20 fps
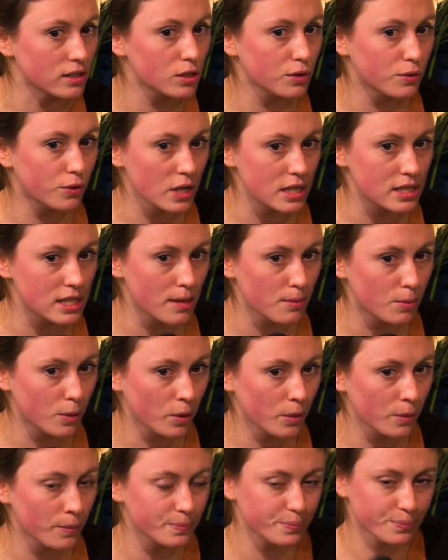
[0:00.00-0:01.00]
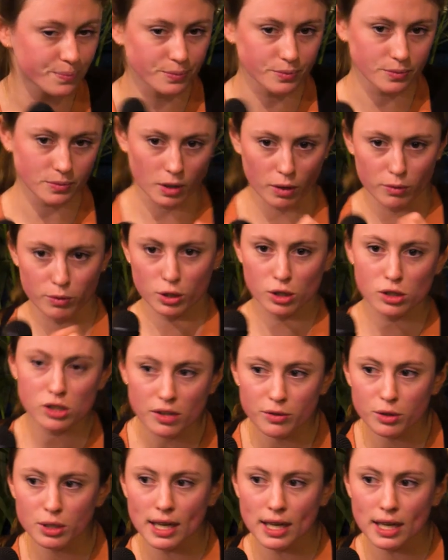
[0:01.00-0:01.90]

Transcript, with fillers: So for example, for those of you